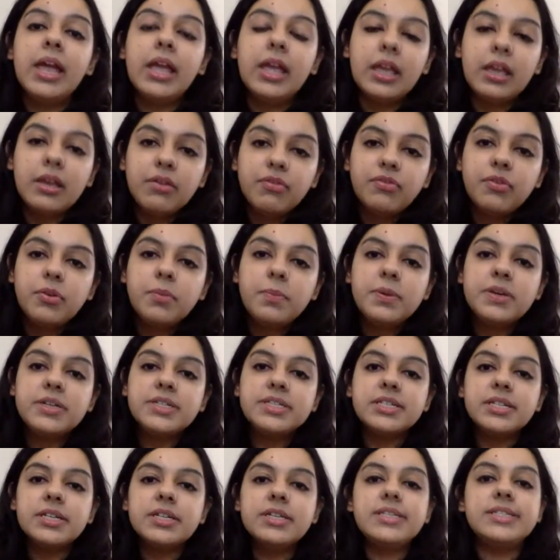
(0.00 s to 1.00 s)
If a
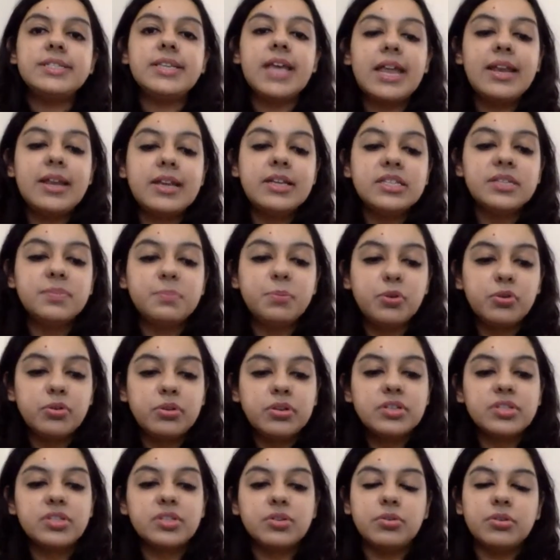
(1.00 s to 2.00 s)
person is selling
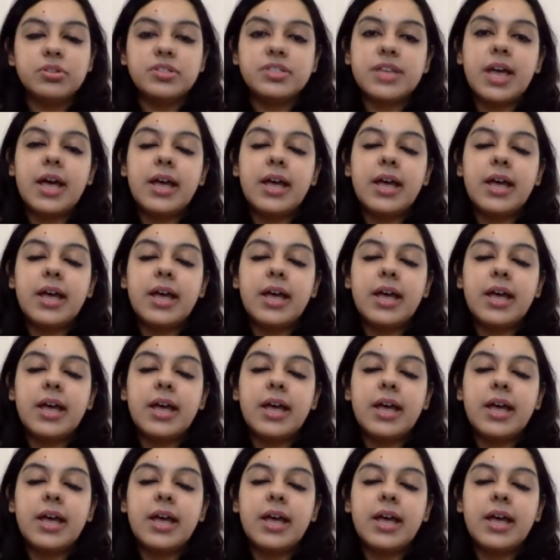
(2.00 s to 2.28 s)
spurious goods,